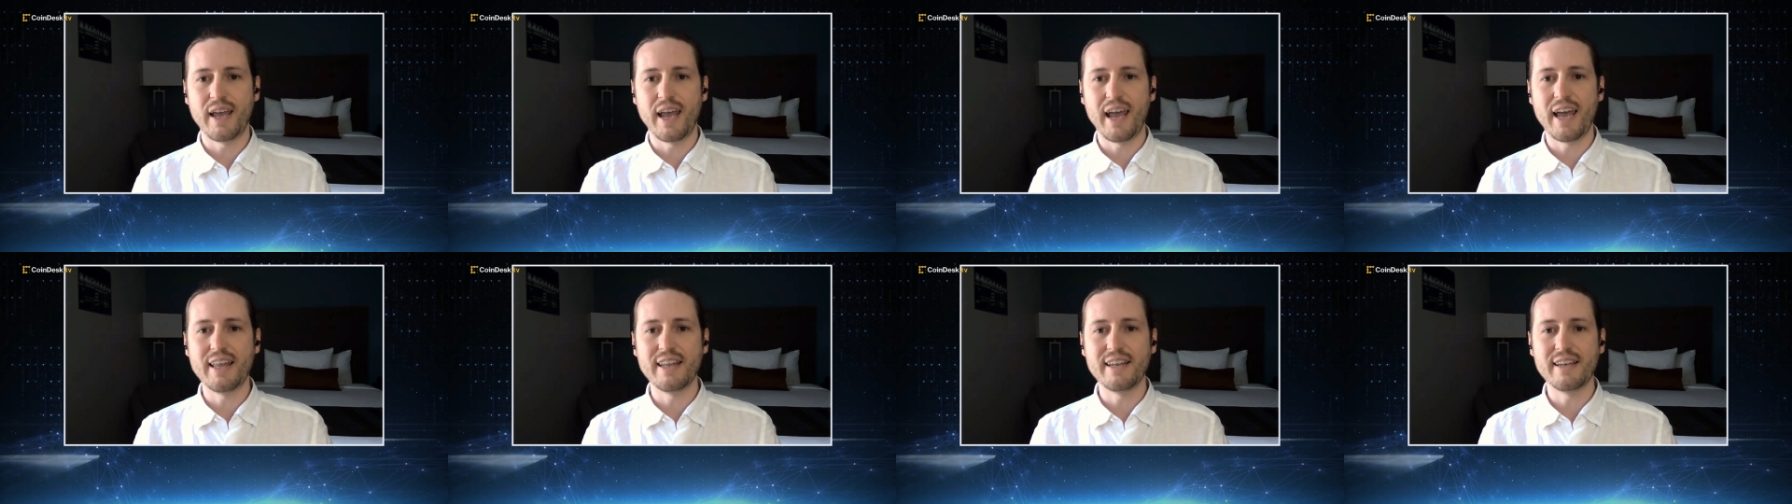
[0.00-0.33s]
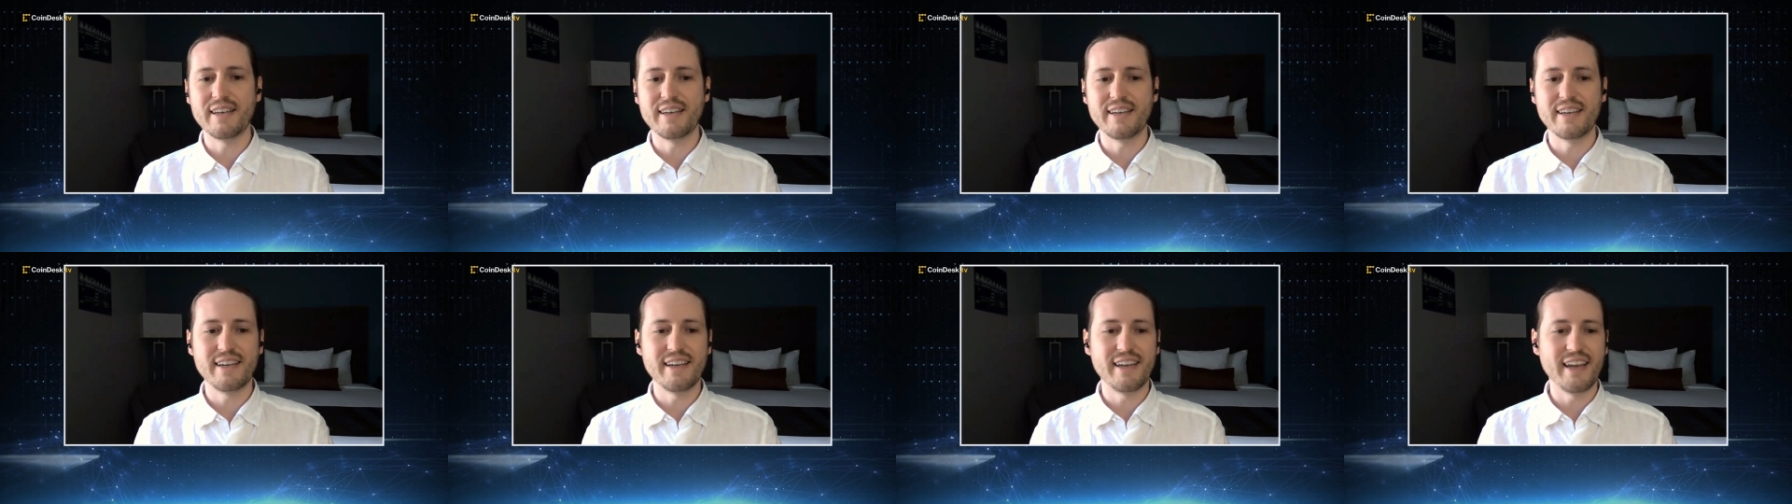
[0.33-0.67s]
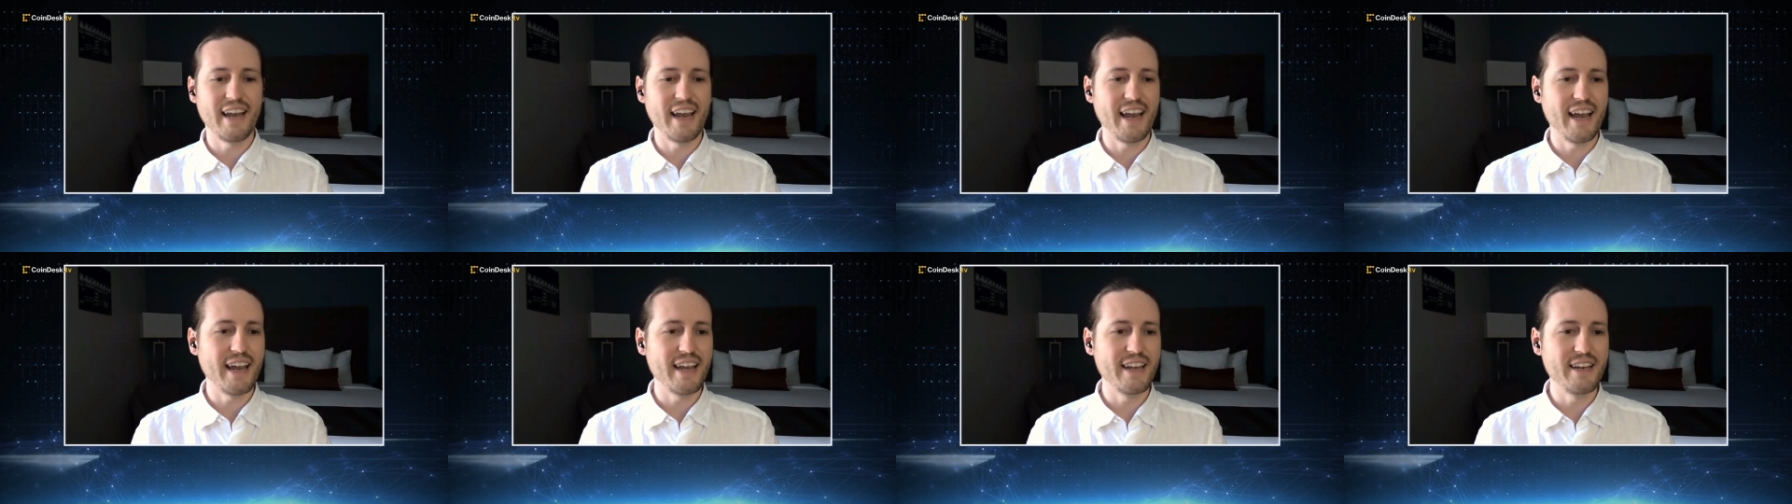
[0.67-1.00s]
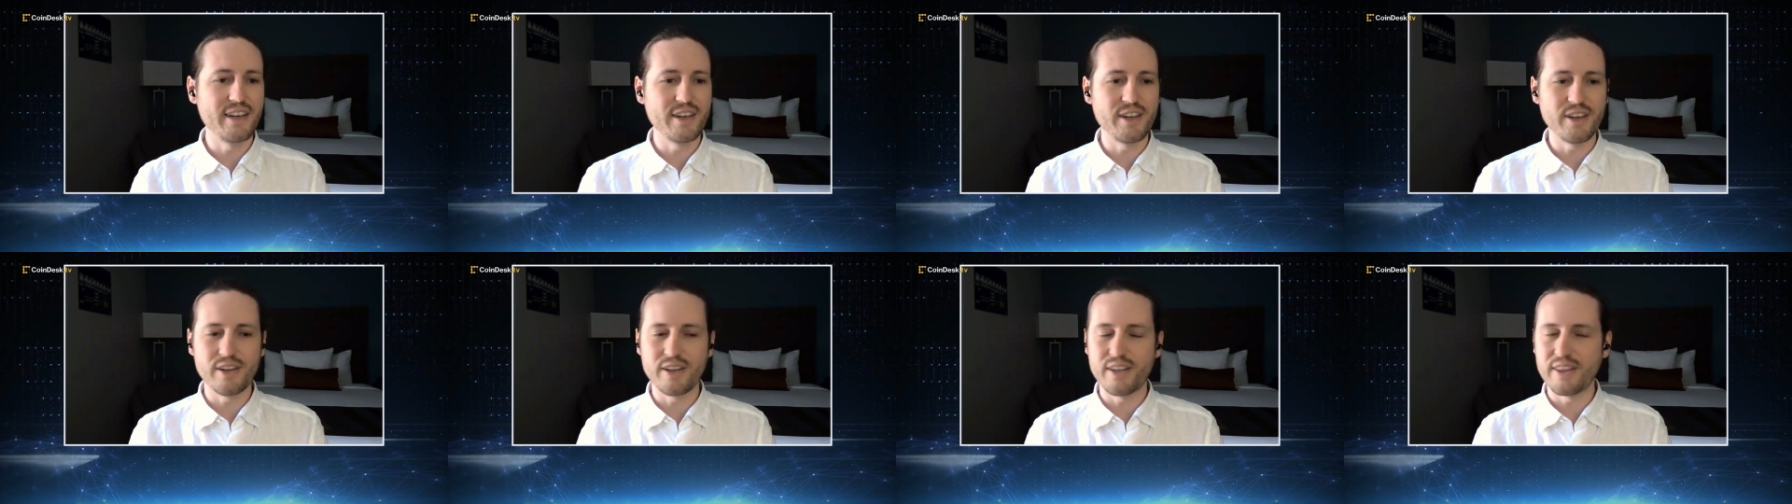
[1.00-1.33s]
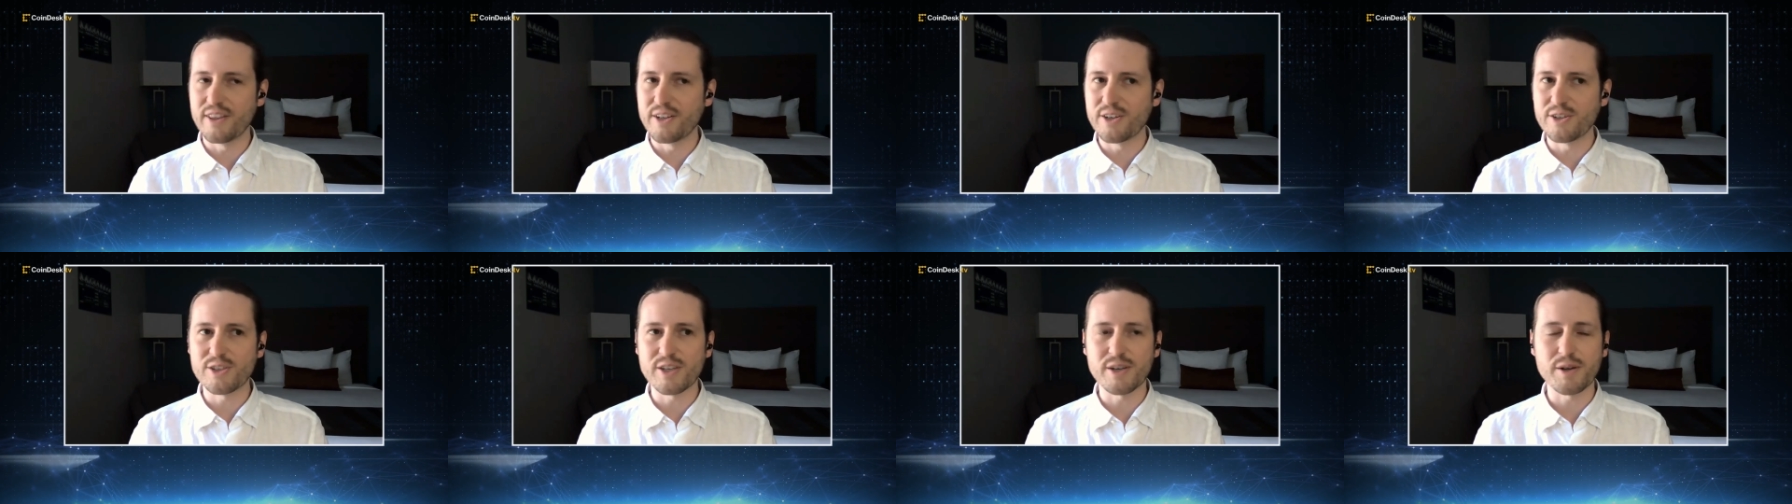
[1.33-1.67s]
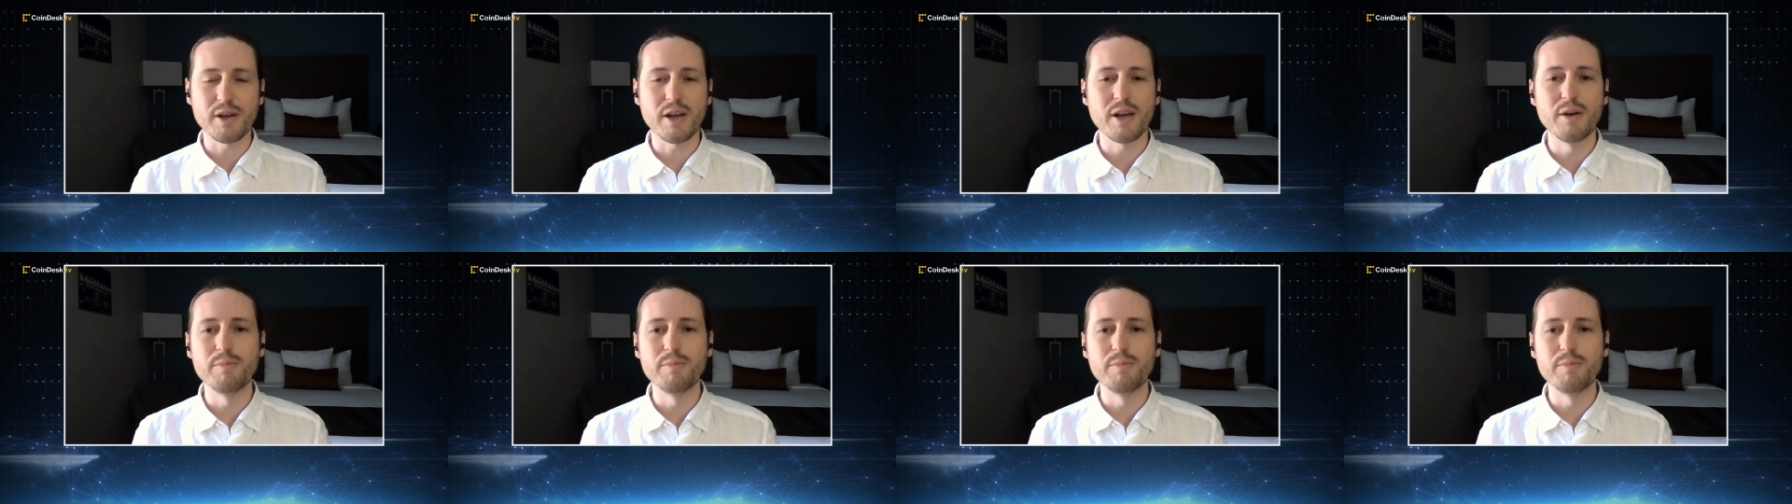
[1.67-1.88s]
And there's a